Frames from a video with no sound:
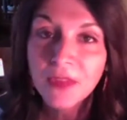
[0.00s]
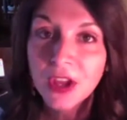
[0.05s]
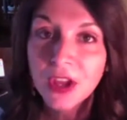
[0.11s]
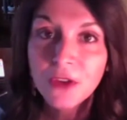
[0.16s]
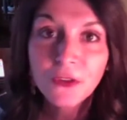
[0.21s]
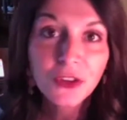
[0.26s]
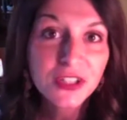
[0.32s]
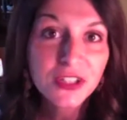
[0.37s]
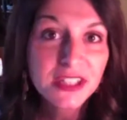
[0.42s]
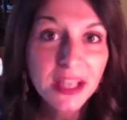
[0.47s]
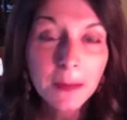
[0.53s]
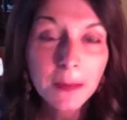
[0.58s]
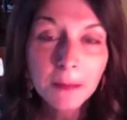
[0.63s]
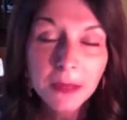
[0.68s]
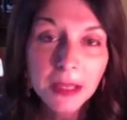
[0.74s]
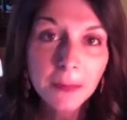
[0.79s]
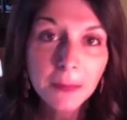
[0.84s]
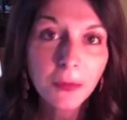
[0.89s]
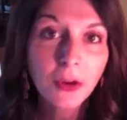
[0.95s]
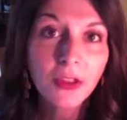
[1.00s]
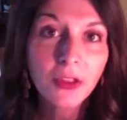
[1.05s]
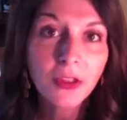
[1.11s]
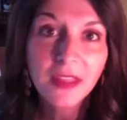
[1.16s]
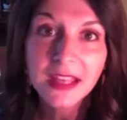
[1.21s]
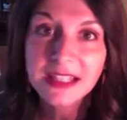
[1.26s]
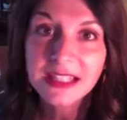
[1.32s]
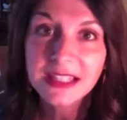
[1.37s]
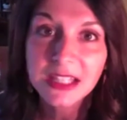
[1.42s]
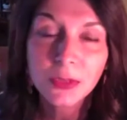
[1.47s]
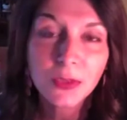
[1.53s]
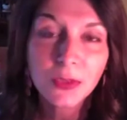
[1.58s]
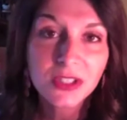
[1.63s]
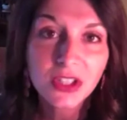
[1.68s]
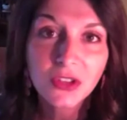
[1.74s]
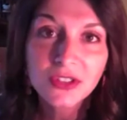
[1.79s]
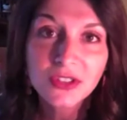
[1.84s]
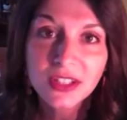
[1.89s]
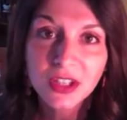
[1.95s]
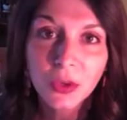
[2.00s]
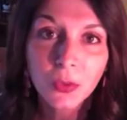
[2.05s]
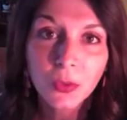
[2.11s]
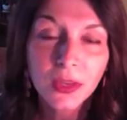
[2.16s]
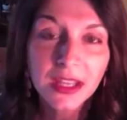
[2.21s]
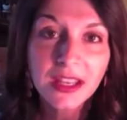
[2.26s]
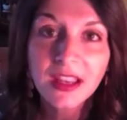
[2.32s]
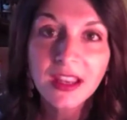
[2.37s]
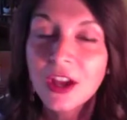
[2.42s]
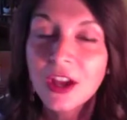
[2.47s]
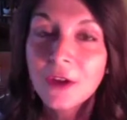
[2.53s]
For some people, they see results in a week.